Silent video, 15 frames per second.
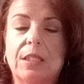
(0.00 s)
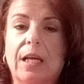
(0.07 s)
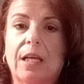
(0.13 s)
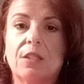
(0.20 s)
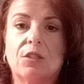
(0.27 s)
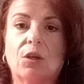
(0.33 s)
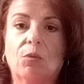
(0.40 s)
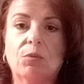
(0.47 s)
these
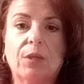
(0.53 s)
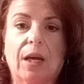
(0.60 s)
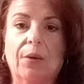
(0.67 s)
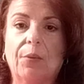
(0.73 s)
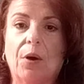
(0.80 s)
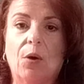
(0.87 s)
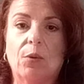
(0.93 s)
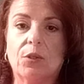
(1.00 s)
guys don't
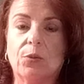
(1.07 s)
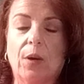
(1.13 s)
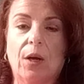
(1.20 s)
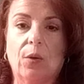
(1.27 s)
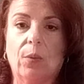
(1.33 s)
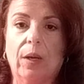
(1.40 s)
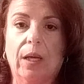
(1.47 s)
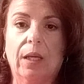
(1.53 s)
die always
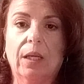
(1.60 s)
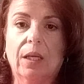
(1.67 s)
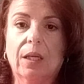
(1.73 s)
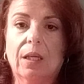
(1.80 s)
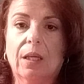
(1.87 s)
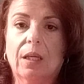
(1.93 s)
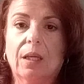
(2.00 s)
right away.